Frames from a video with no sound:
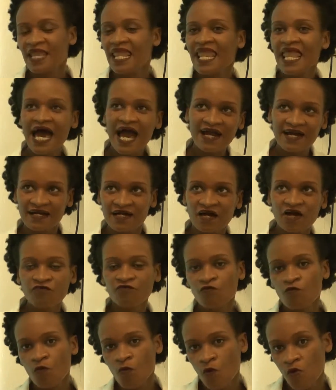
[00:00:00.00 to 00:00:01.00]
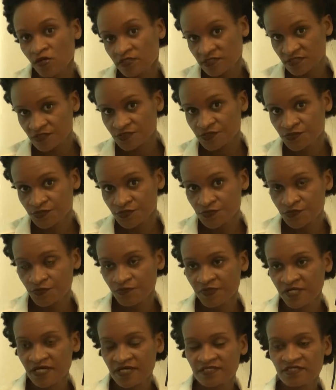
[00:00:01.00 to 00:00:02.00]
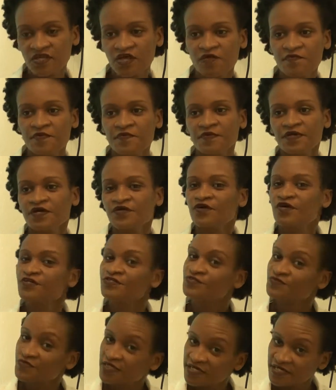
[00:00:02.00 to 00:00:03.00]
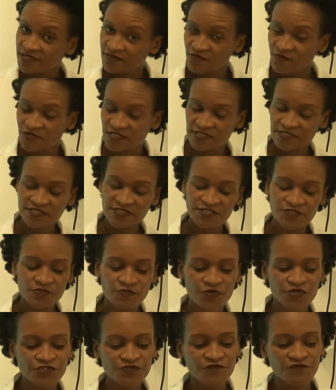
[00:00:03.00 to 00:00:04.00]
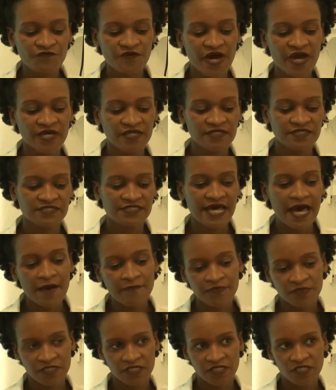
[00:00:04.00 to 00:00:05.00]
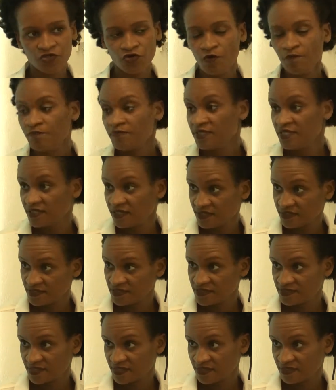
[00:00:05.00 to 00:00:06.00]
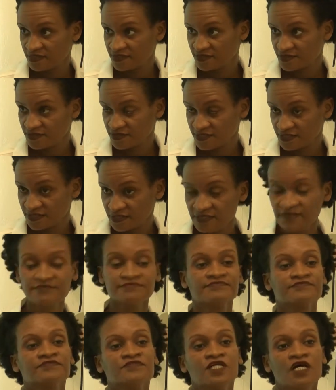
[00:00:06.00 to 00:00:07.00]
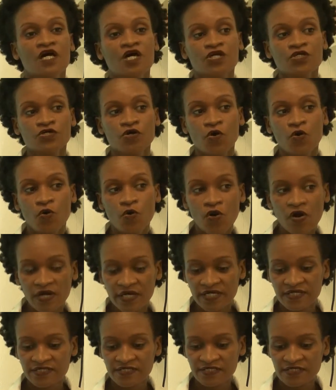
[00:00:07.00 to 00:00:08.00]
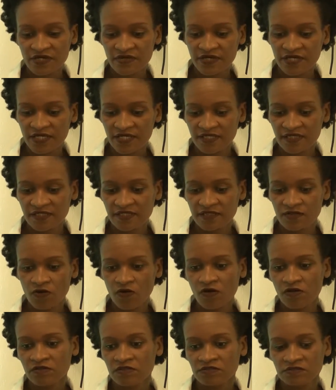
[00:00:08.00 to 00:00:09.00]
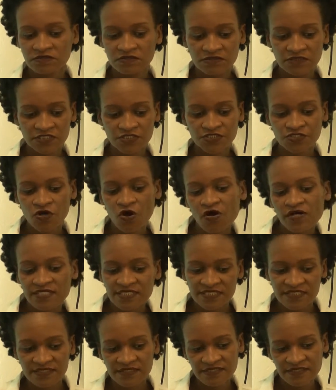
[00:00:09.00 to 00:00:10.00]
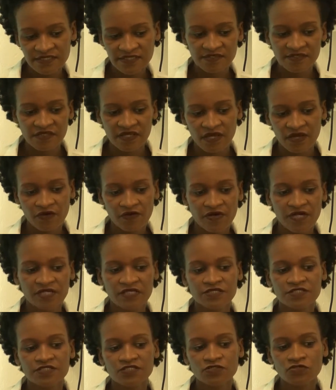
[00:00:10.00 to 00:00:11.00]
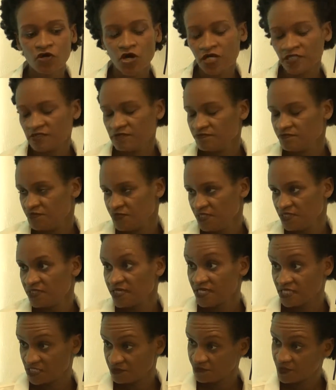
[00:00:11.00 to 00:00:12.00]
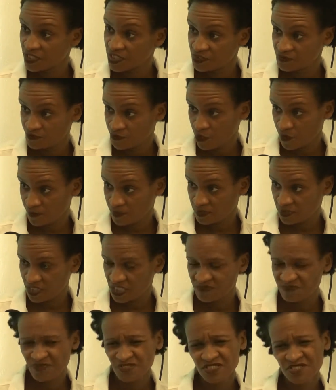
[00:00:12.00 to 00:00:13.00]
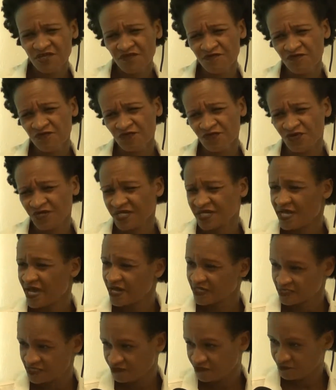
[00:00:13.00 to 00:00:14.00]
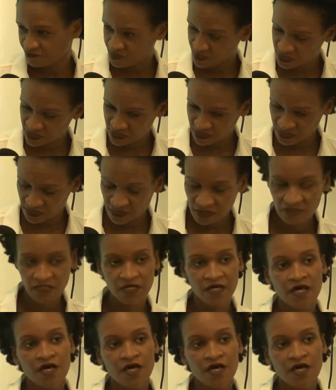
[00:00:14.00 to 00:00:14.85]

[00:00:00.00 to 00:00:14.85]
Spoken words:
lack of water too, because a lot of people are not drinking water. So what you find is happening, your blood is getting dirty. Your organs are getting all the toxins in there and it's not being expelled properly, especially if you're not an active person.